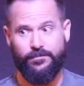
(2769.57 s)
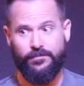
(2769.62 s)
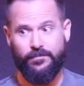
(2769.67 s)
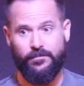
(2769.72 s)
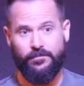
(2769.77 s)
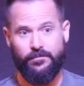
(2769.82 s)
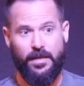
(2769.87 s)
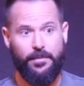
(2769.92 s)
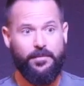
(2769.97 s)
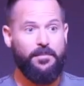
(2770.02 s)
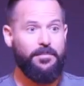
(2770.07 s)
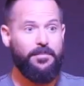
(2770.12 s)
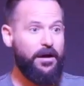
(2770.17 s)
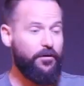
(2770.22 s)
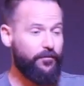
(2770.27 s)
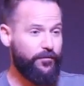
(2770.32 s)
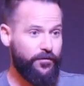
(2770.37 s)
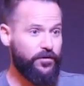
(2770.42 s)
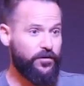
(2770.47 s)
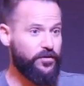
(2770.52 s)
Maybe they bow
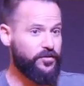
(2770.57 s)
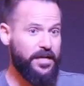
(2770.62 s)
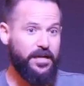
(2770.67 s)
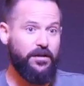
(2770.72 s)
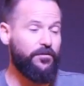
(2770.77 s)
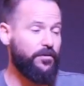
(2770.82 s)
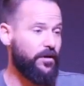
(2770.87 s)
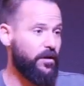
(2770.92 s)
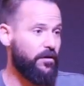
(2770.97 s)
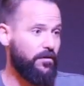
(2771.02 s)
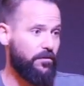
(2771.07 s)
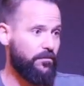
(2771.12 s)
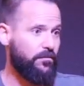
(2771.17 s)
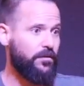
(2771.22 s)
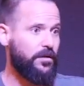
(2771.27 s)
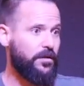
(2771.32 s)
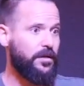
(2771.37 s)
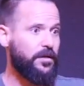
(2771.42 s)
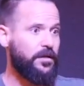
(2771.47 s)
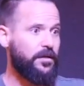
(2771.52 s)
first. I don't know.
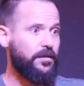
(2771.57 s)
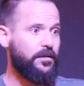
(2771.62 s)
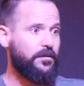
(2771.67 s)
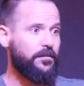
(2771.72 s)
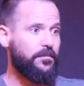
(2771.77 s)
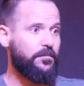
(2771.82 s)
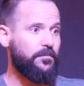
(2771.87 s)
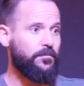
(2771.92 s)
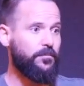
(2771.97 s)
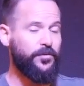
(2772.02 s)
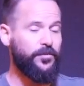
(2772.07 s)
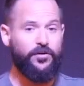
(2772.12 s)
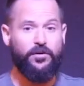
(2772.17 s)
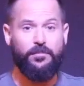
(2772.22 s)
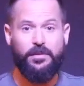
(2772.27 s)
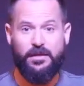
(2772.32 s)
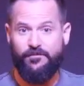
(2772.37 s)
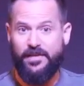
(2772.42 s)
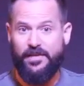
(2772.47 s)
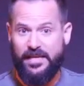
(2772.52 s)
But they're going
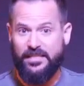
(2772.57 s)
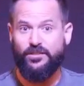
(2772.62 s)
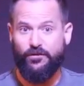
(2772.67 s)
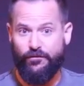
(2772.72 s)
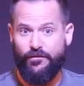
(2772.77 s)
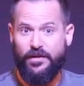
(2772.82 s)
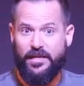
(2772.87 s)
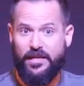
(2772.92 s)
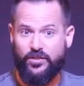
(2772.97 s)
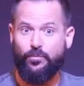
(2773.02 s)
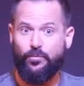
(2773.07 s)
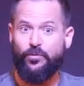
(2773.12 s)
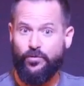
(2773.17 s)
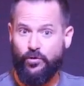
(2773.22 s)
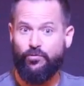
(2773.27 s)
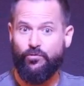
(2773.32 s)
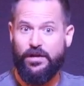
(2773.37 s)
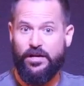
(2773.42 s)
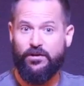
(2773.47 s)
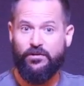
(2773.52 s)
to be face to face with the
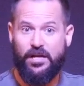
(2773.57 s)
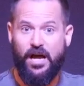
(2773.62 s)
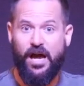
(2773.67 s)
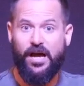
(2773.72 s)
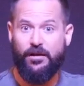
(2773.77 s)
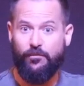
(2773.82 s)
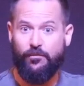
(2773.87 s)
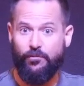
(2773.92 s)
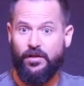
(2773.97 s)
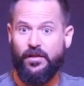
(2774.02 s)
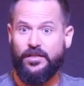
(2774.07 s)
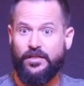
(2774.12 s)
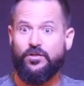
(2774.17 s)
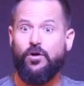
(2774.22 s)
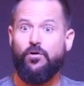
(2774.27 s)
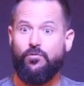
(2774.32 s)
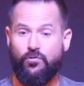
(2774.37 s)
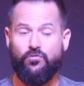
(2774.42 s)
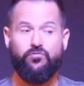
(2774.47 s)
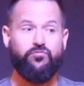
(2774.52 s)
Creator God and realize,
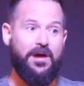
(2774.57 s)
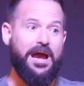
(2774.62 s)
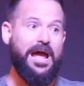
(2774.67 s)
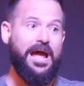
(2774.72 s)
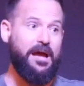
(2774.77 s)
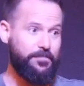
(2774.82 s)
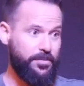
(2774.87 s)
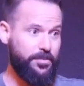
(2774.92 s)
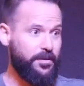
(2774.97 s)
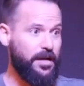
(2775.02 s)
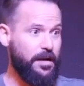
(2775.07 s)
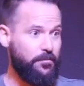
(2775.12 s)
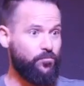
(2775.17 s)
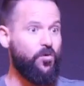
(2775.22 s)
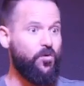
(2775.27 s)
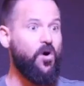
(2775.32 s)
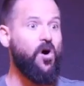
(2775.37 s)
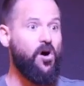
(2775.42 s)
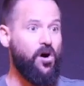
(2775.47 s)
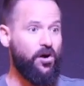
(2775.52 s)
oh crap, I'm
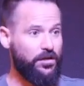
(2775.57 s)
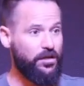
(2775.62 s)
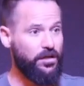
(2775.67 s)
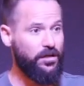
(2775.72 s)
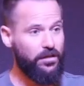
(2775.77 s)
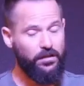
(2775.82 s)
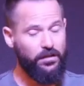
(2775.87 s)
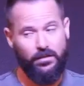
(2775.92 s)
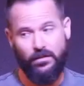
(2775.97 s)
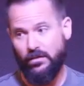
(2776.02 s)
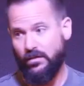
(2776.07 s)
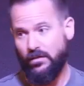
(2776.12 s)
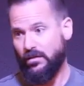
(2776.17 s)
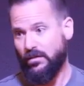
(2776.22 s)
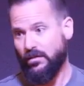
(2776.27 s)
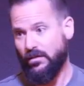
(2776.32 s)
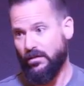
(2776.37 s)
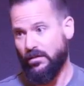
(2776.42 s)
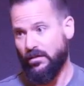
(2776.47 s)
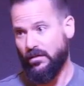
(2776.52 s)
wrong.
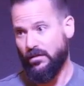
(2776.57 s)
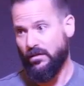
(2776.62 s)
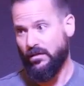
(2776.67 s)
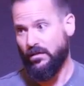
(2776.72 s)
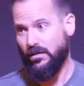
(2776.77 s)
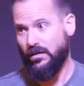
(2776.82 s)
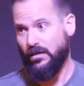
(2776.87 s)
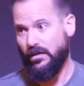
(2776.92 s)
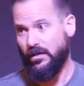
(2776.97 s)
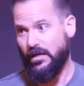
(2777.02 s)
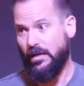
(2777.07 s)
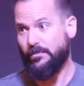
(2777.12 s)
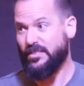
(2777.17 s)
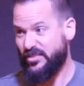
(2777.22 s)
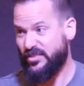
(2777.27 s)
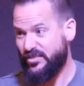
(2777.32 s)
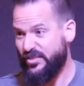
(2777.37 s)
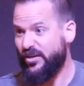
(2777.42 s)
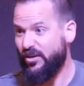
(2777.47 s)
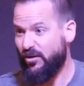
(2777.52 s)
And I'm a
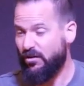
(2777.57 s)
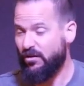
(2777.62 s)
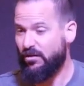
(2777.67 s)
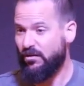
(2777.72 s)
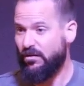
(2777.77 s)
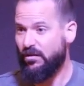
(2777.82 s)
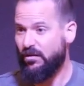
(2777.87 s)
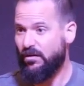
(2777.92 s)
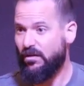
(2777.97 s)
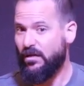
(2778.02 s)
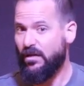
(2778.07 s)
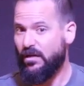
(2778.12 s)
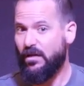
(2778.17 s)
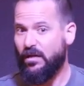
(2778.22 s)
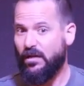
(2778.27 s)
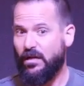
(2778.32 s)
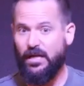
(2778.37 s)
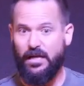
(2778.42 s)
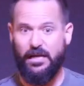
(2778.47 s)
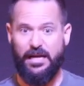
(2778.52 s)
sinner.
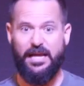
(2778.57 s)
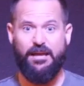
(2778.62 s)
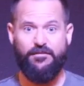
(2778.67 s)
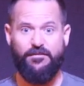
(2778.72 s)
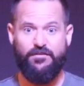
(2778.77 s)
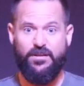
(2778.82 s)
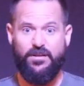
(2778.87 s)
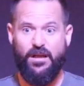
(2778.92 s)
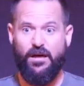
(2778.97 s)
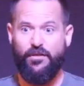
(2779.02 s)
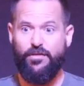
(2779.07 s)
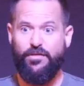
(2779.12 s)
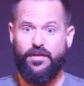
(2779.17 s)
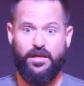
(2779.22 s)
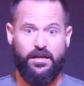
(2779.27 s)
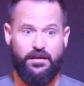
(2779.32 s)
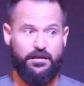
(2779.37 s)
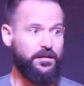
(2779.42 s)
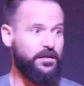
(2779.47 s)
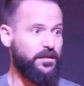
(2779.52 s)
And I have
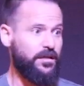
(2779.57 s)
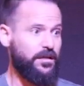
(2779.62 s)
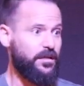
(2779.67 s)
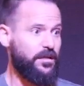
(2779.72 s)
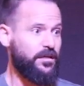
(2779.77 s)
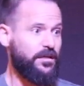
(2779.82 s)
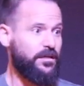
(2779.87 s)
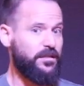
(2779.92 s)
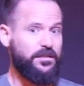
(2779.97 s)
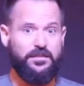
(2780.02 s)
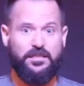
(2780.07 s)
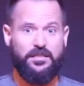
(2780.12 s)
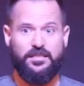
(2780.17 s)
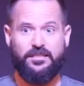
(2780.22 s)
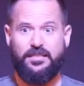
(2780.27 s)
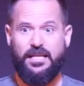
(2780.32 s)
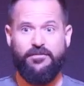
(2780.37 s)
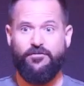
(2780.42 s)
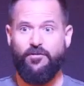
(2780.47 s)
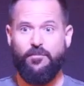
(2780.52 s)
nothing to
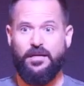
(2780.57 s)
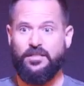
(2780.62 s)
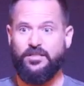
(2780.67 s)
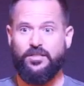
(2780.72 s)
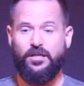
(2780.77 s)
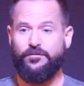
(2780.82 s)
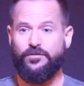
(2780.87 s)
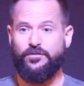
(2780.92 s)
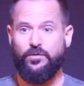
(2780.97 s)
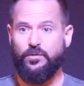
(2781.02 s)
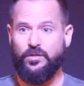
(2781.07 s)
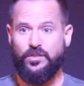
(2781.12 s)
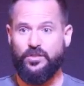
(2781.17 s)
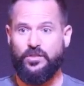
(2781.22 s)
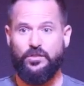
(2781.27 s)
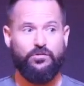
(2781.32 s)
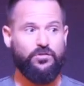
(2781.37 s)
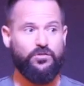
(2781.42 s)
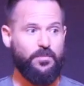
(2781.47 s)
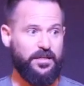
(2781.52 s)
say for myself to
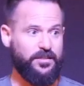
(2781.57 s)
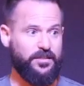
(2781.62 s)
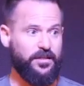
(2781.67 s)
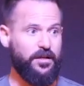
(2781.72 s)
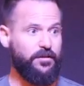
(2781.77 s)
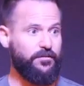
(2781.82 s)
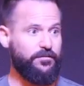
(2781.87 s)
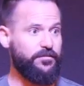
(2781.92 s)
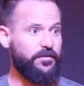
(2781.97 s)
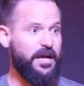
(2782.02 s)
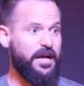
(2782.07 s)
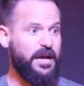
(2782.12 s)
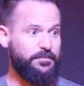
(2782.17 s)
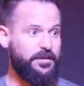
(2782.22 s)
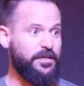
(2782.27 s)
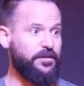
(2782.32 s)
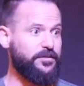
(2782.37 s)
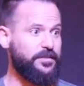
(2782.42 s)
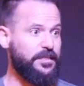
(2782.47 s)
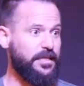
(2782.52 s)
excuse myself. I'm
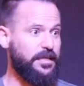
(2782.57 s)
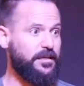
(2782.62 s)
guilty.